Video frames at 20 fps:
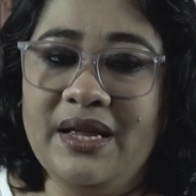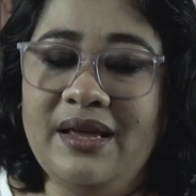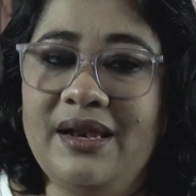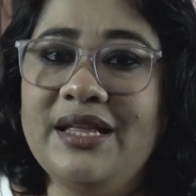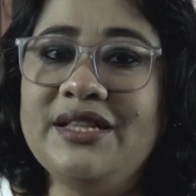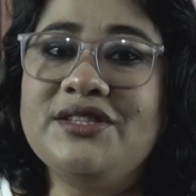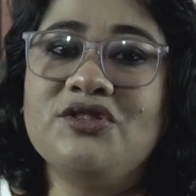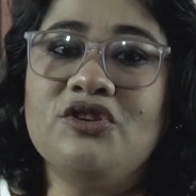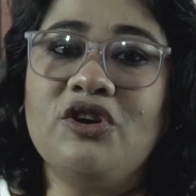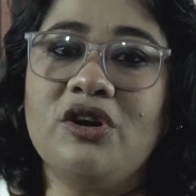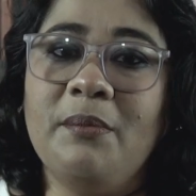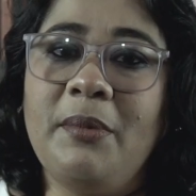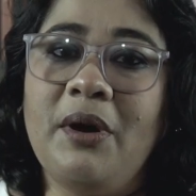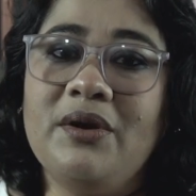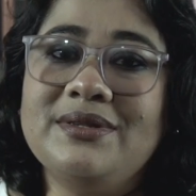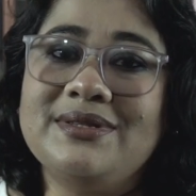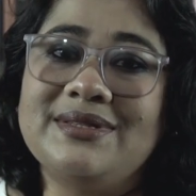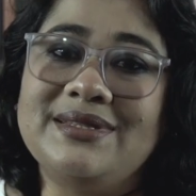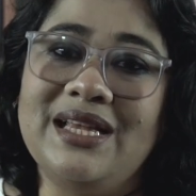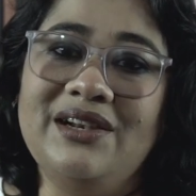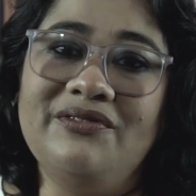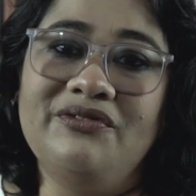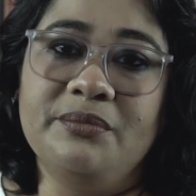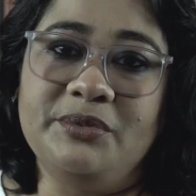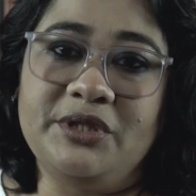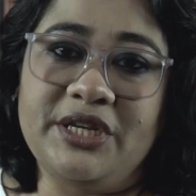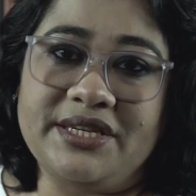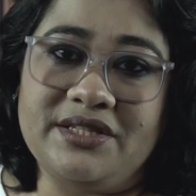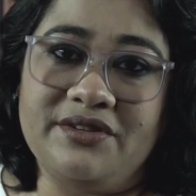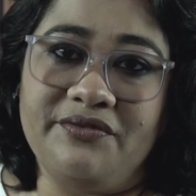Let's talk about
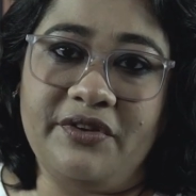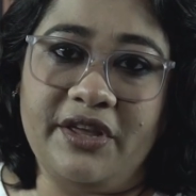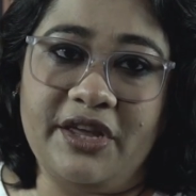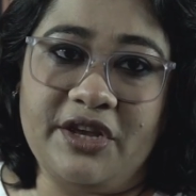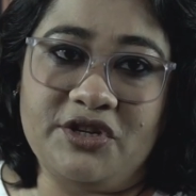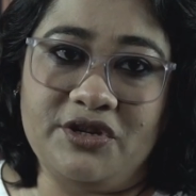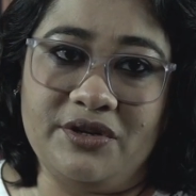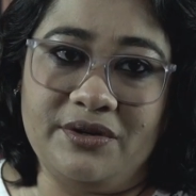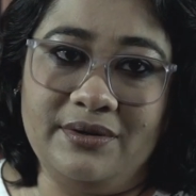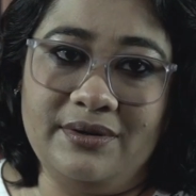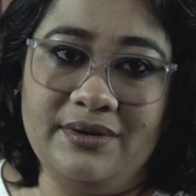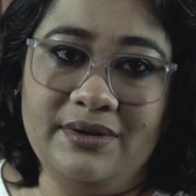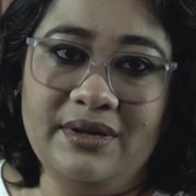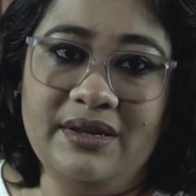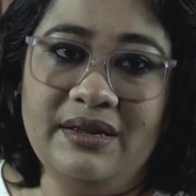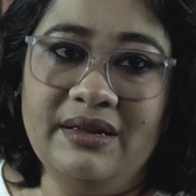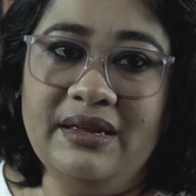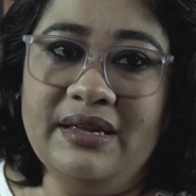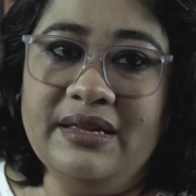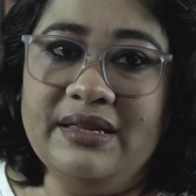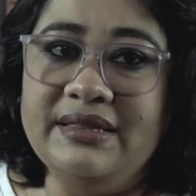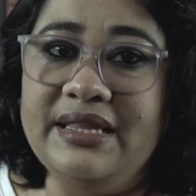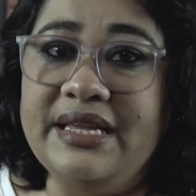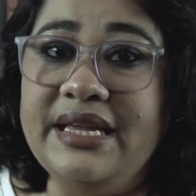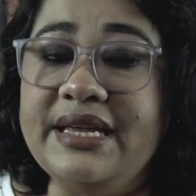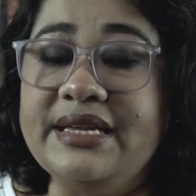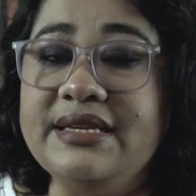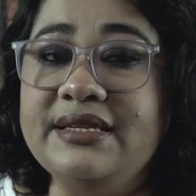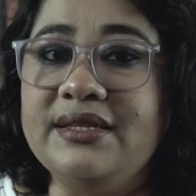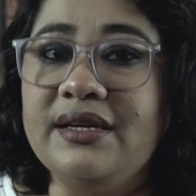self-objectification, the
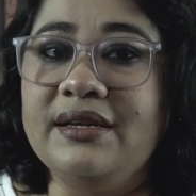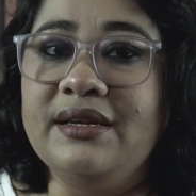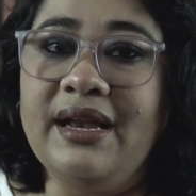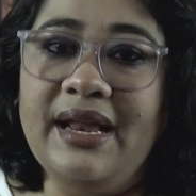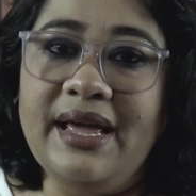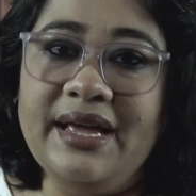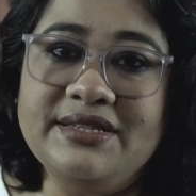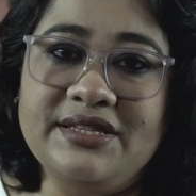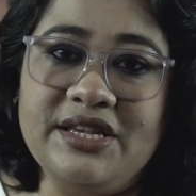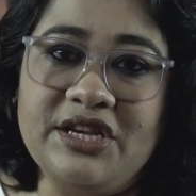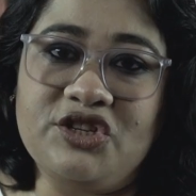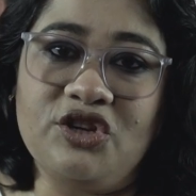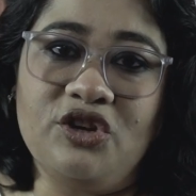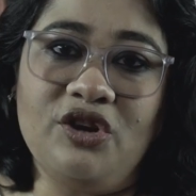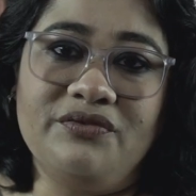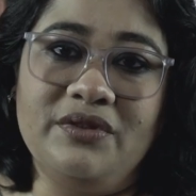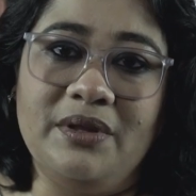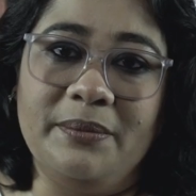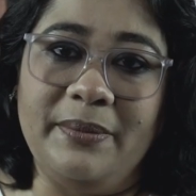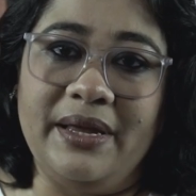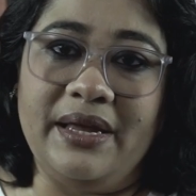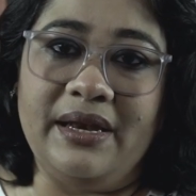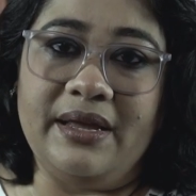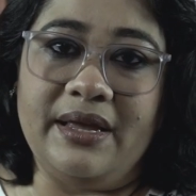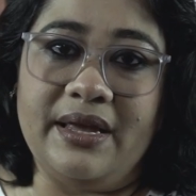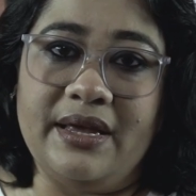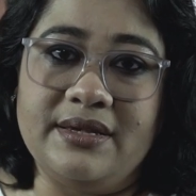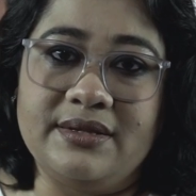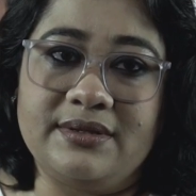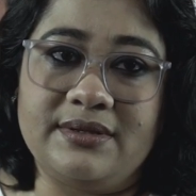internalization of the male
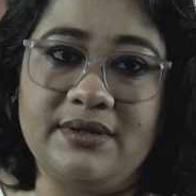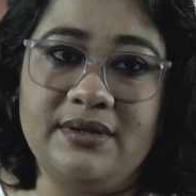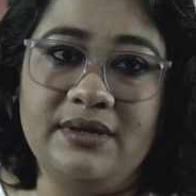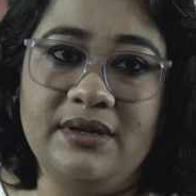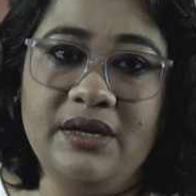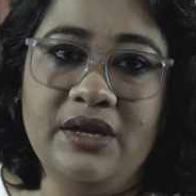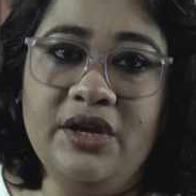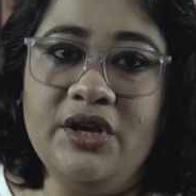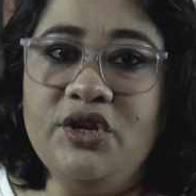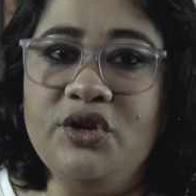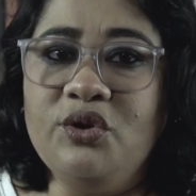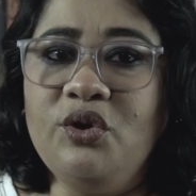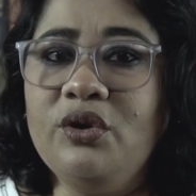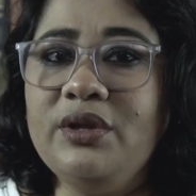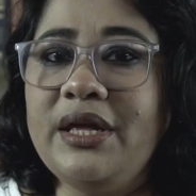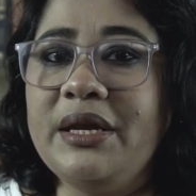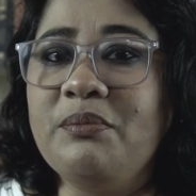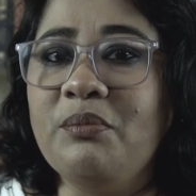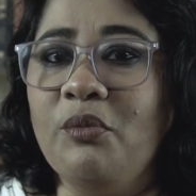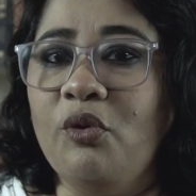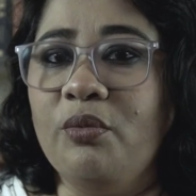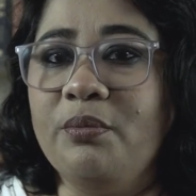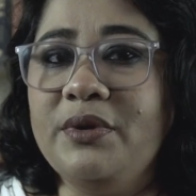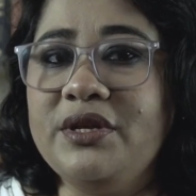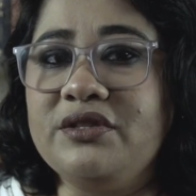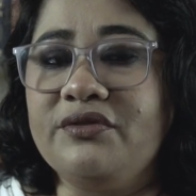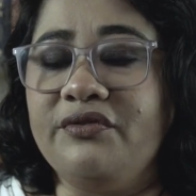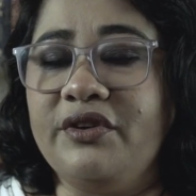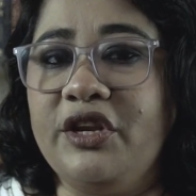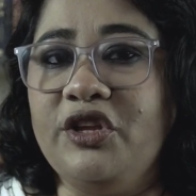gaze. You know that
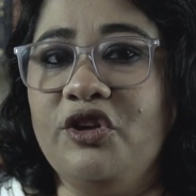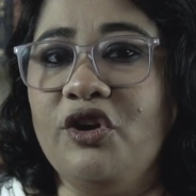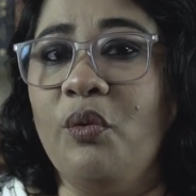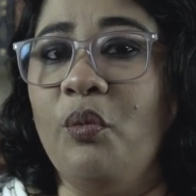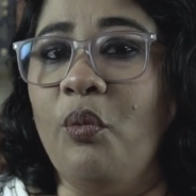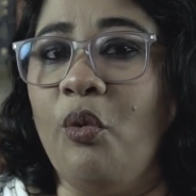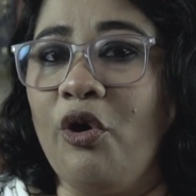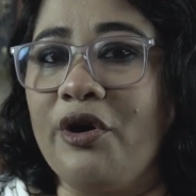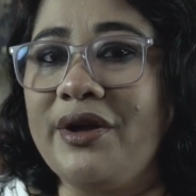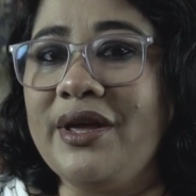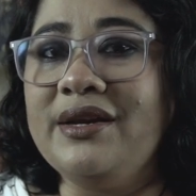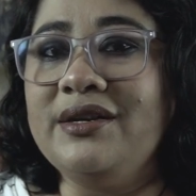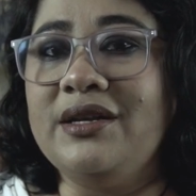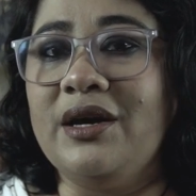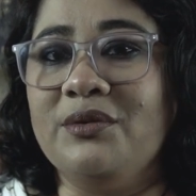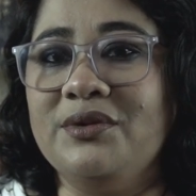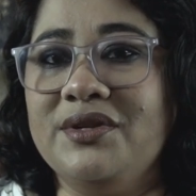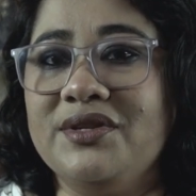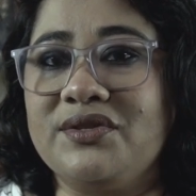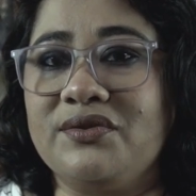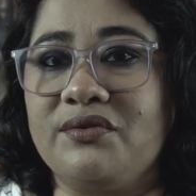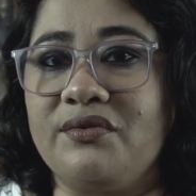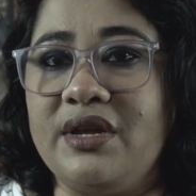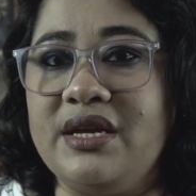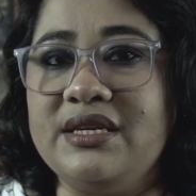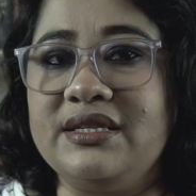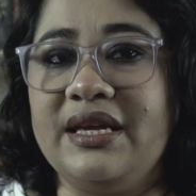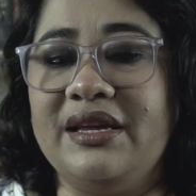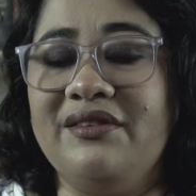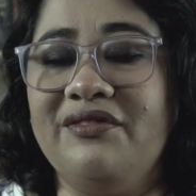moment when you're walking down the
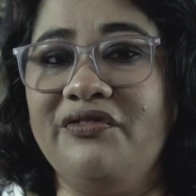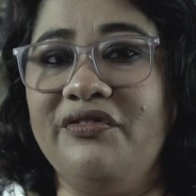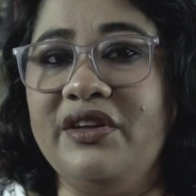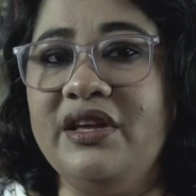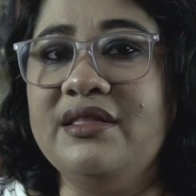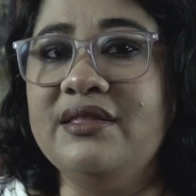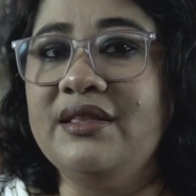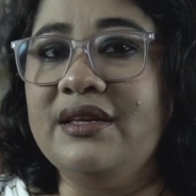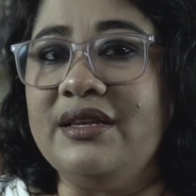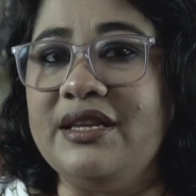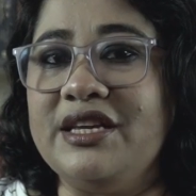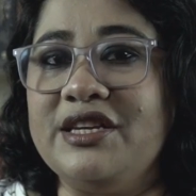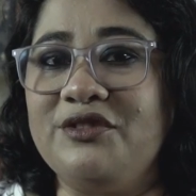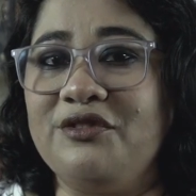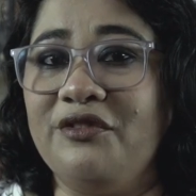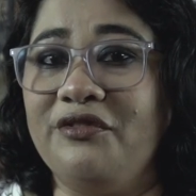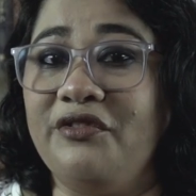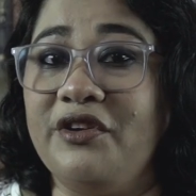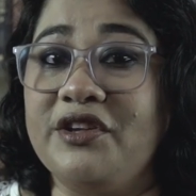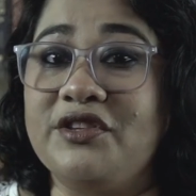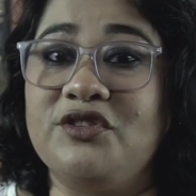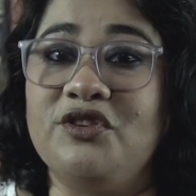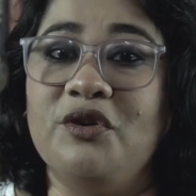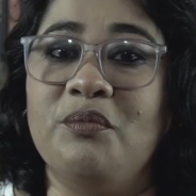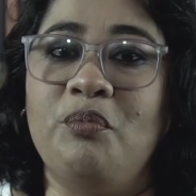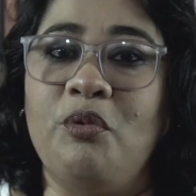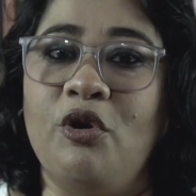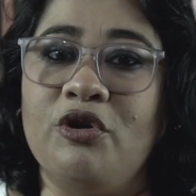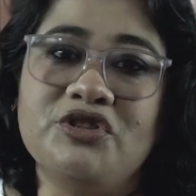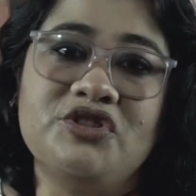street and feel the need to fix your
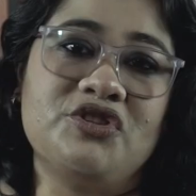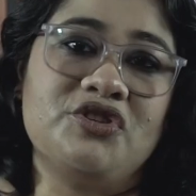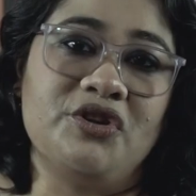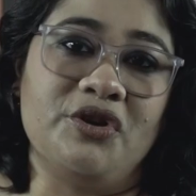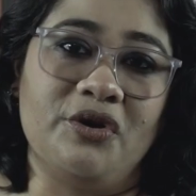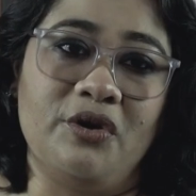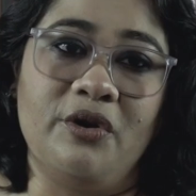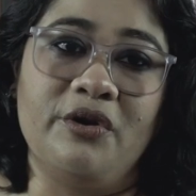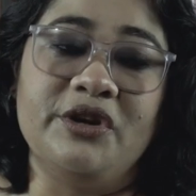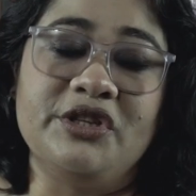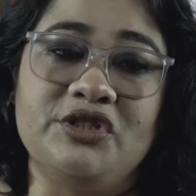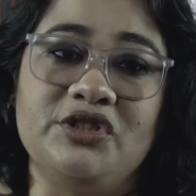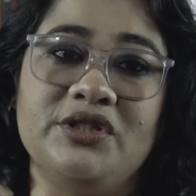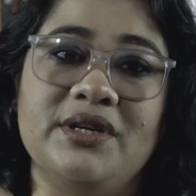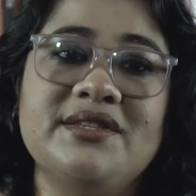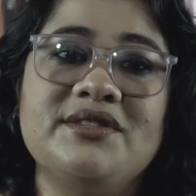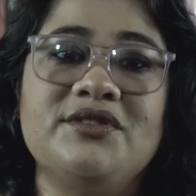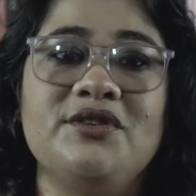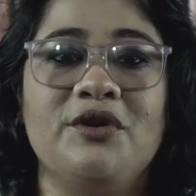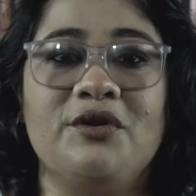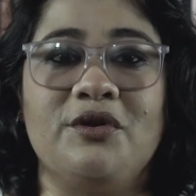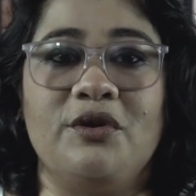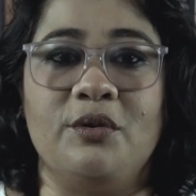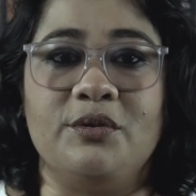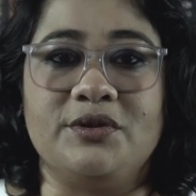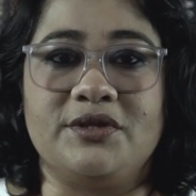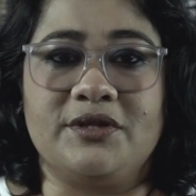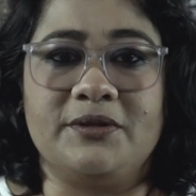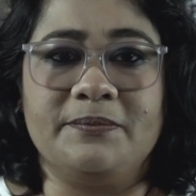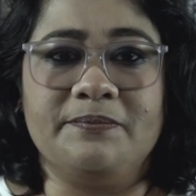posture or adjust your
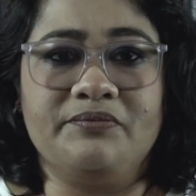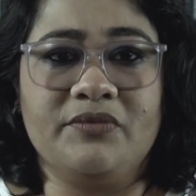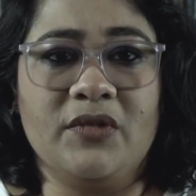clothes?